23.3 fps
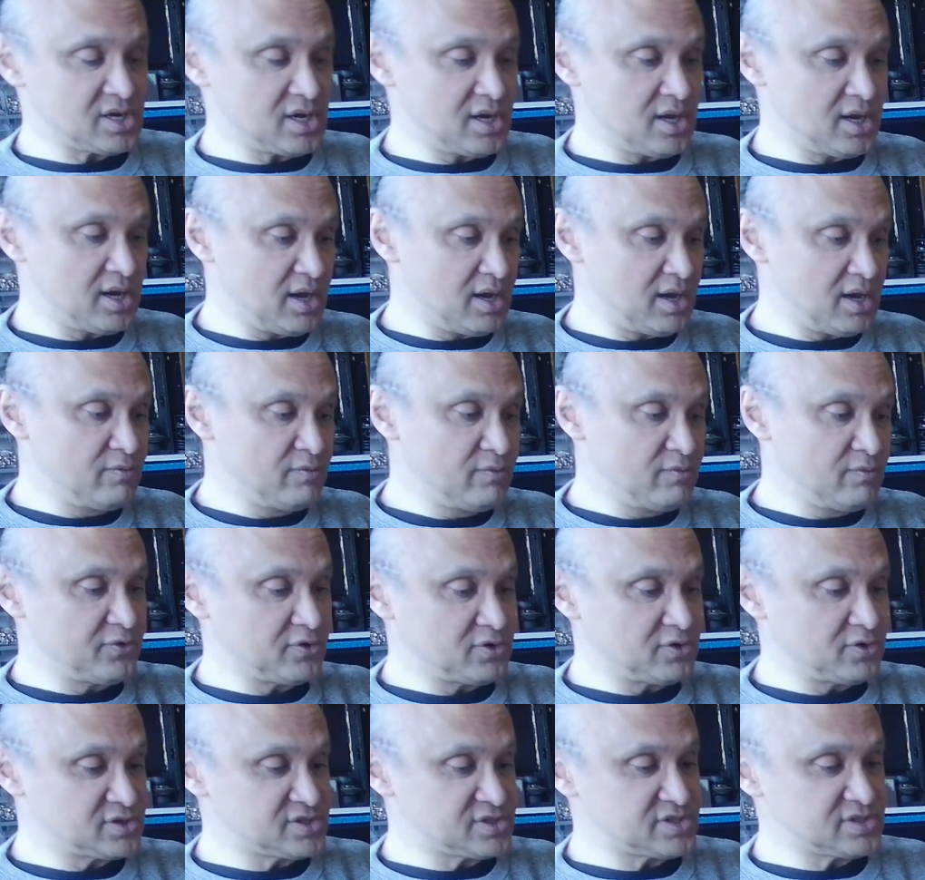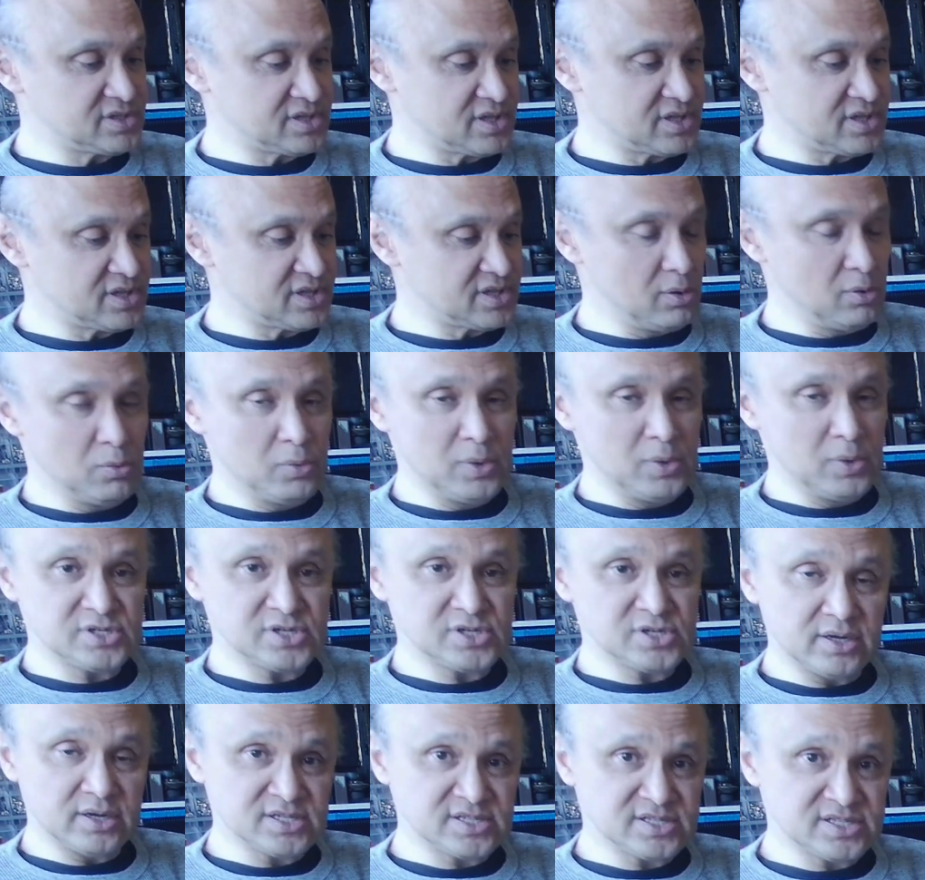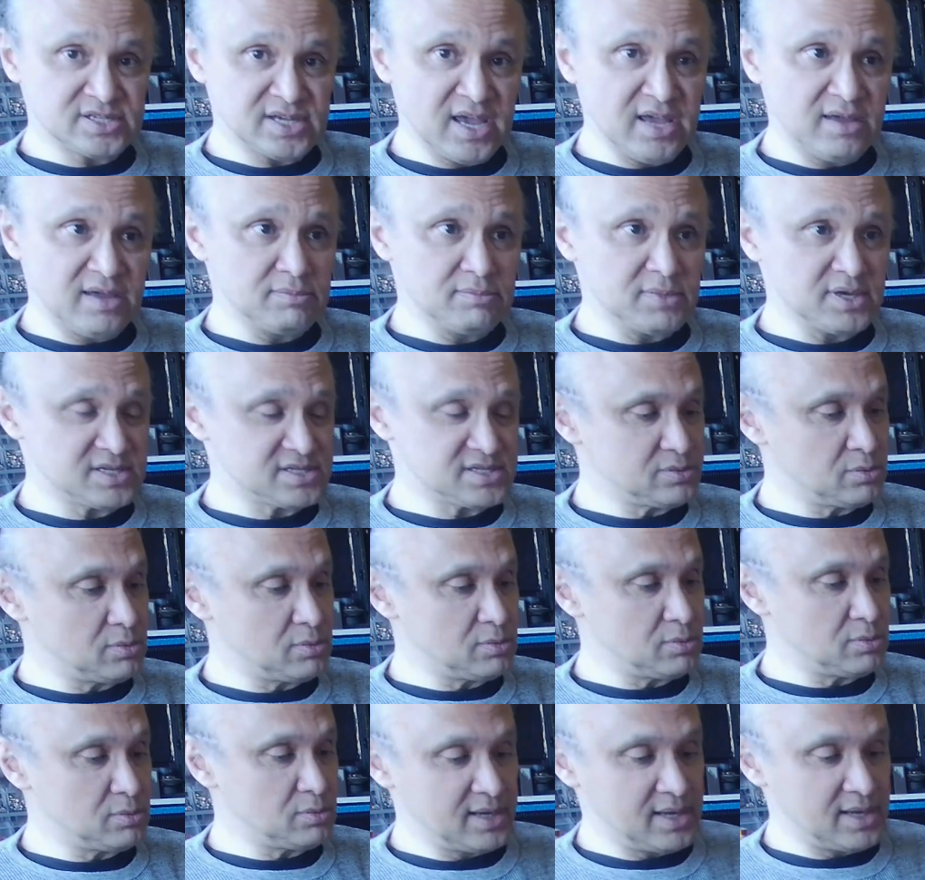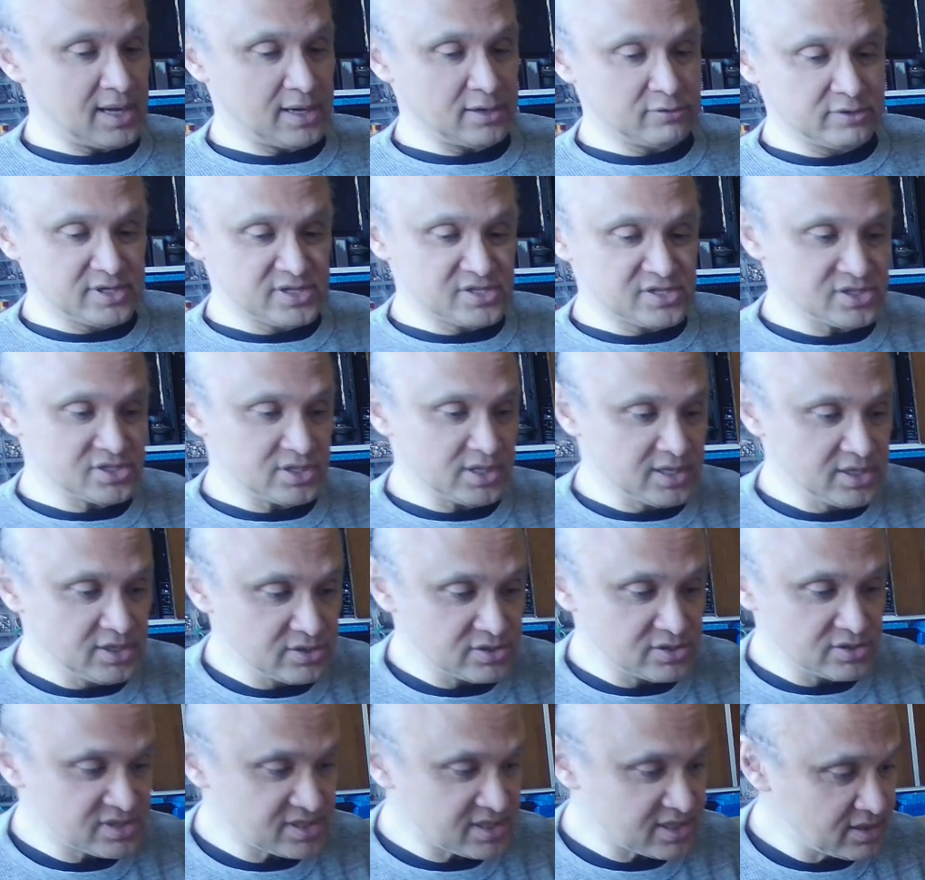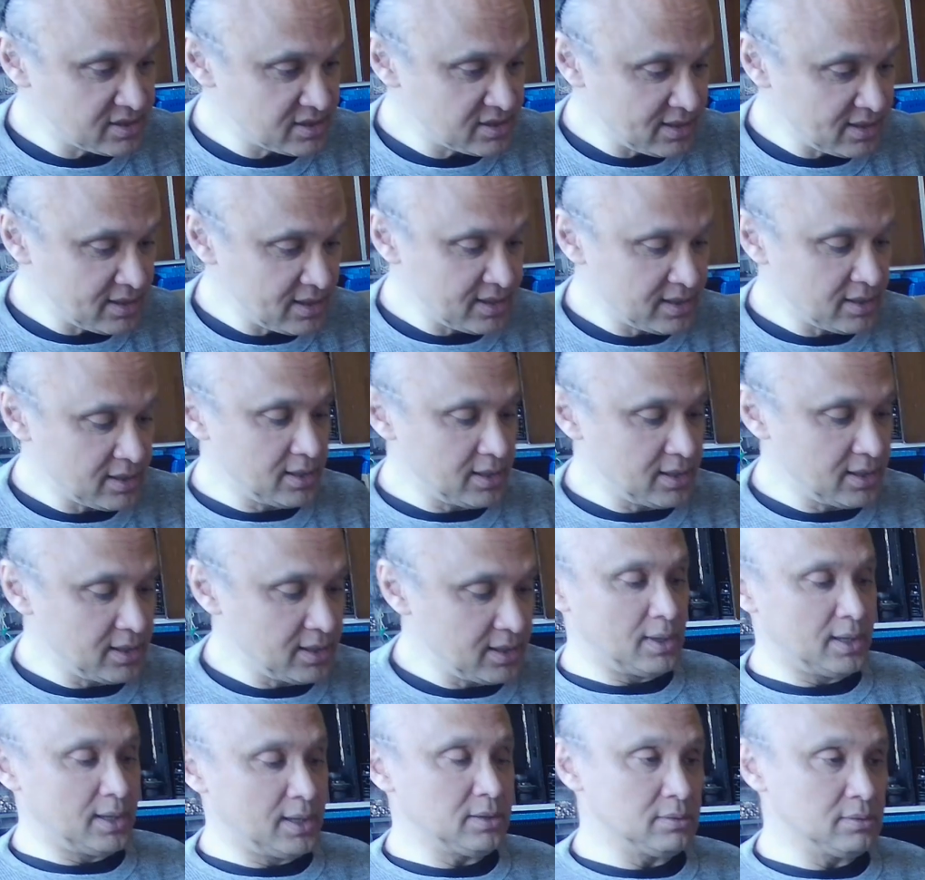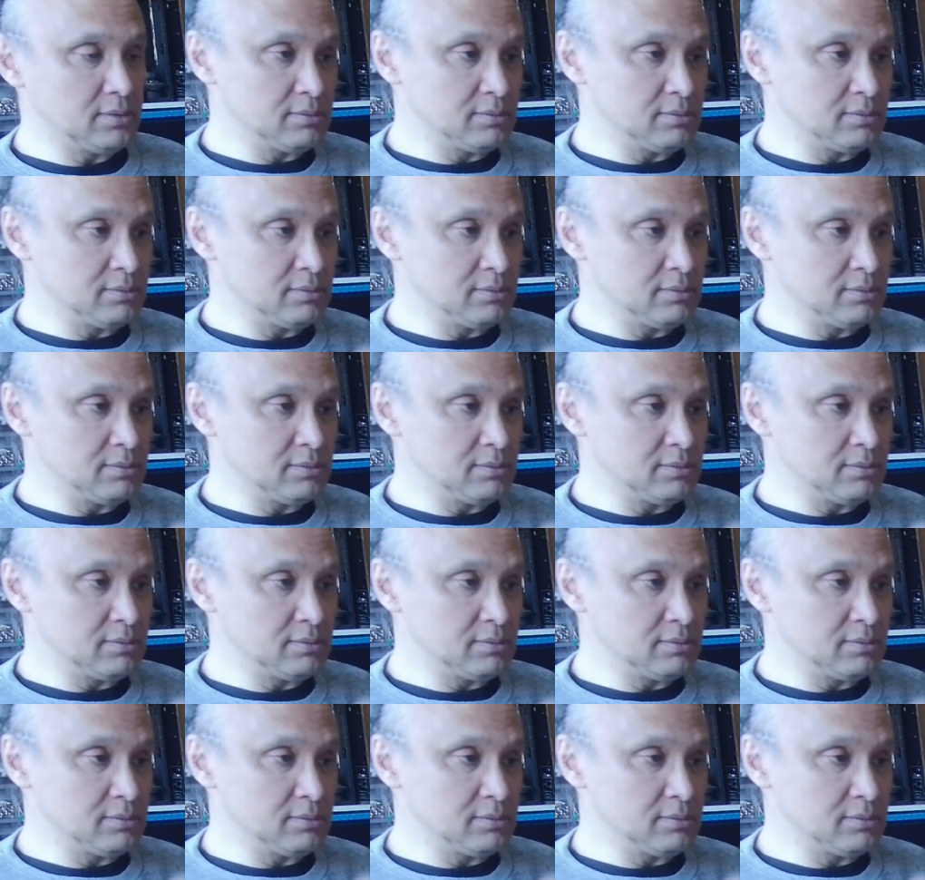woofers, which are the same as the one that I originally used in the little one.